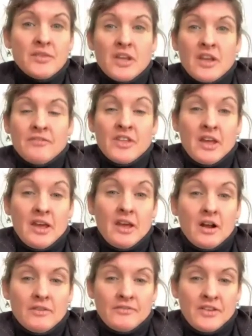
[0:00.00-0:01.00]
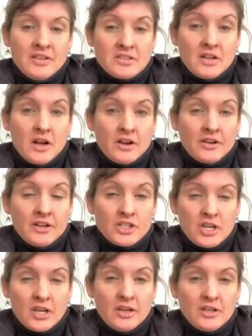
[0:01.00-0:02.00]
if the ARV is not going to
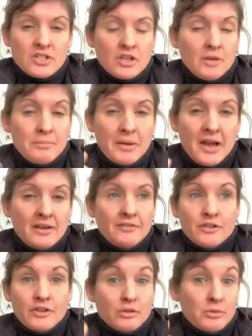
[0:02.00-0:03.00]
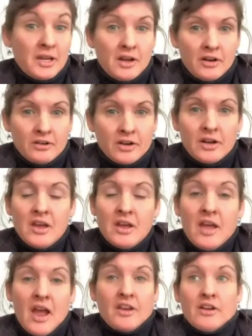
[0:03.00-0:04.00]
change, so you're buying for 300
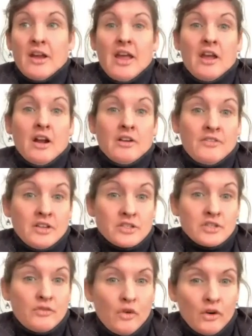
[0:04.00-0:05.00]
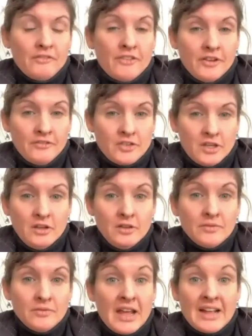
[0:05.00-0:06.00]
and your ARV is 450,
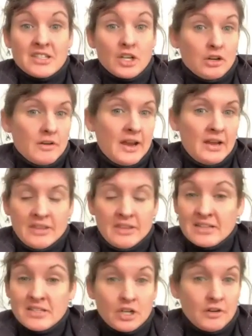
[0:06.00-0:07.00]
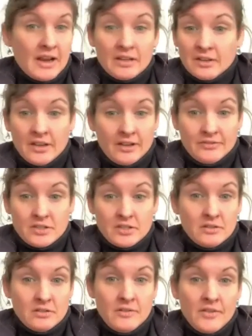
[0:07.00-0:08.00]
that's a great lift.
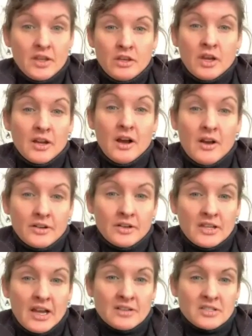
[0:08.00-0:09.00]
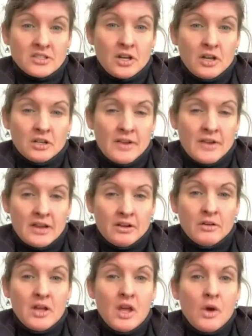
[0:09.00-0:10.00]
You got $100,000
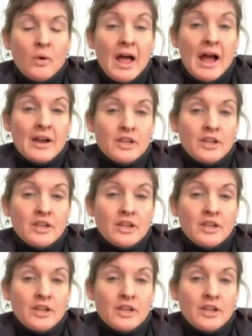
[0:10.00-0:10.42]
reno. Well, how do you